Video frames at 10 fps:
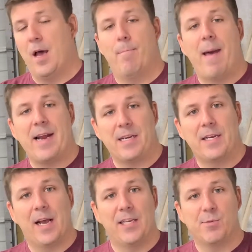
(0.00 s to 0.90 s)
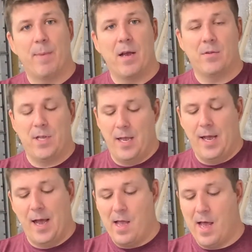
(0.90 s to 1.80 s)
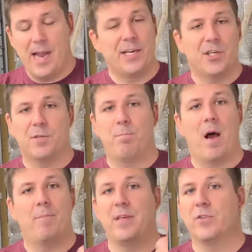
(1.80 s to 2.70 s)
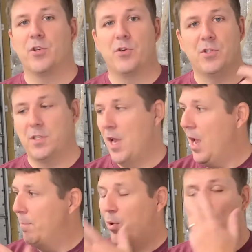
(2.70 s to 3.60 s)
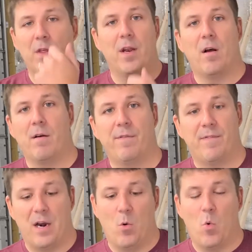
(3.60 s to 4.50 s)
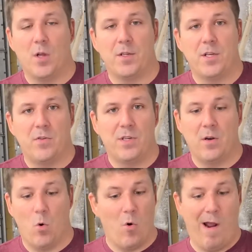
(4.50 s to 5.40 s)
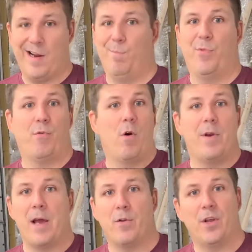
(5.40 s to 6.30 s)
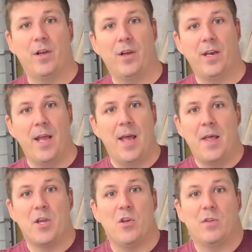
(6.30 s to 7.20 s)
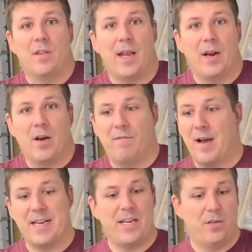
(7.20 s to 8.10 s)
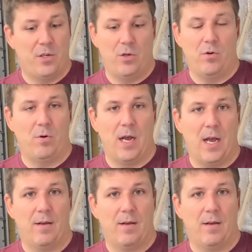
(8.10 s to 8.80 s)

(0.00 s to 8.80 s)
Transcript: magnetized mount, I can just pop these loose, pull it off if I don't want to use it, or I can throw it down the hood, use it there if I need to